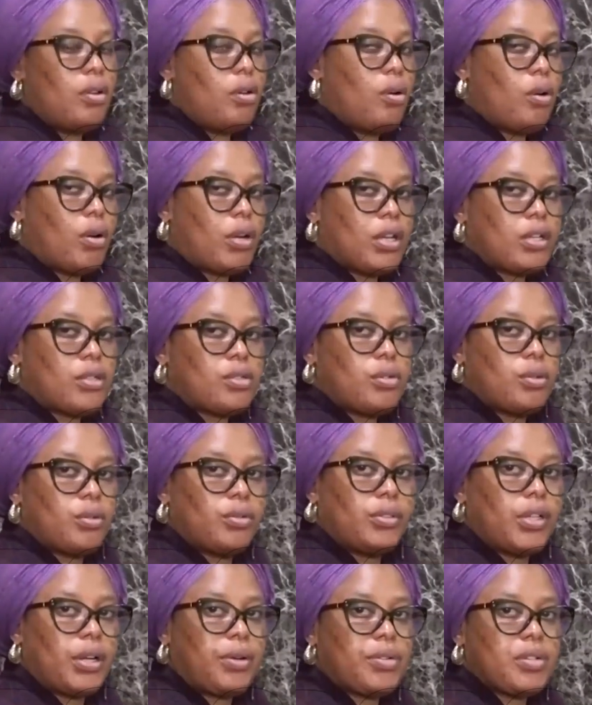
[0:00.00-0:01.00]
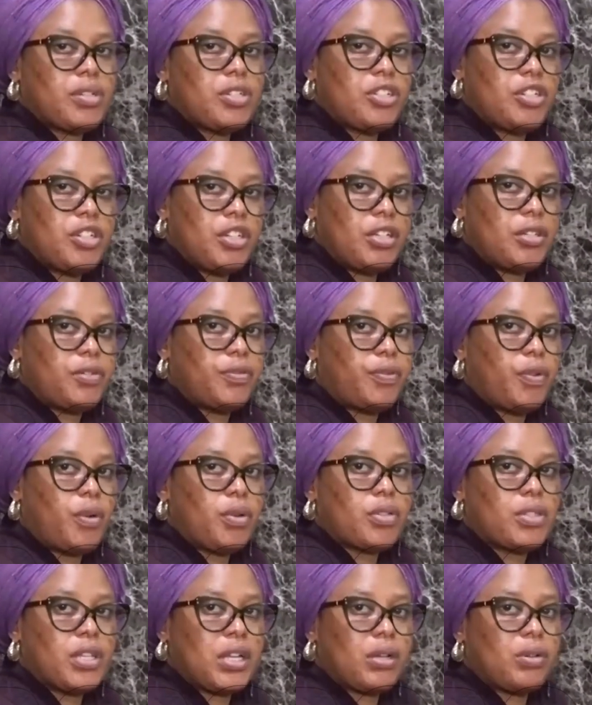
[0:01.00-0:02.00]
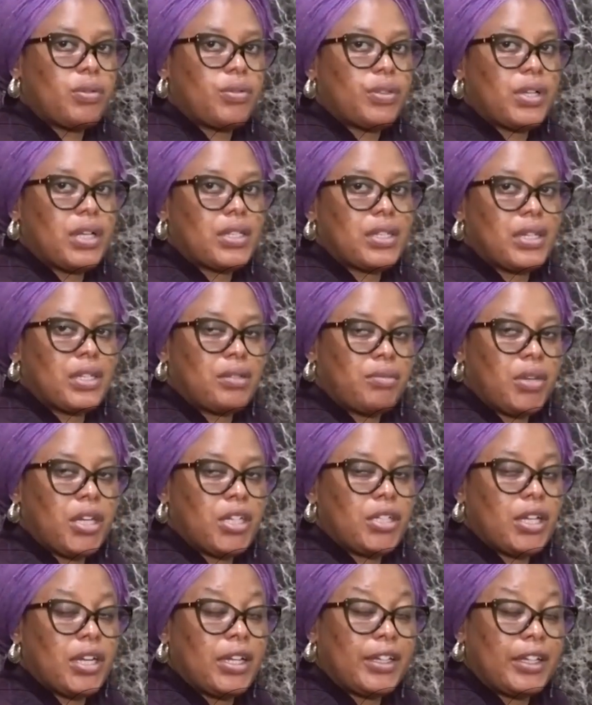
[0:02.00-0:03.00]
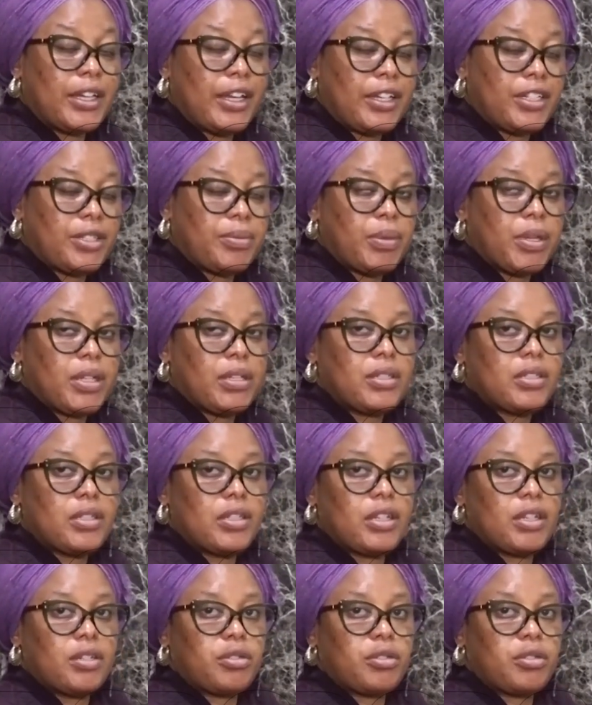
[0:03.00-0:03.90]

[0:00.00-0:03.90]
Okay, so there is need for stakeholders and engagement in